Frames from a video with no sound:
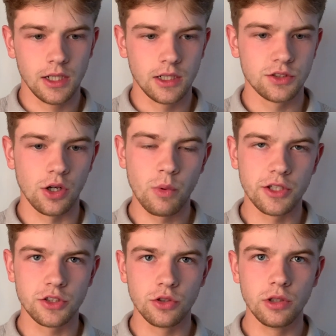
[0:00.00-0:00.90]
So a way
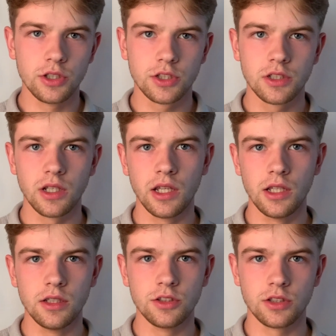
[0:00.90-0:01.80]
to do this
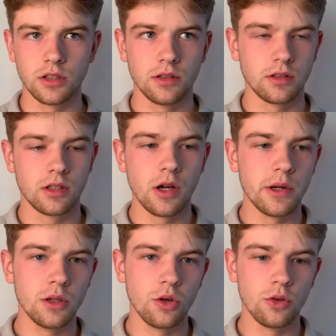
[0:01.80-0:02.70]
is
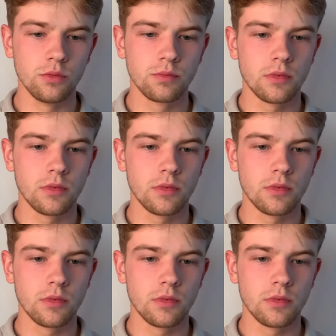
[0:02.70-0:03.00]
going on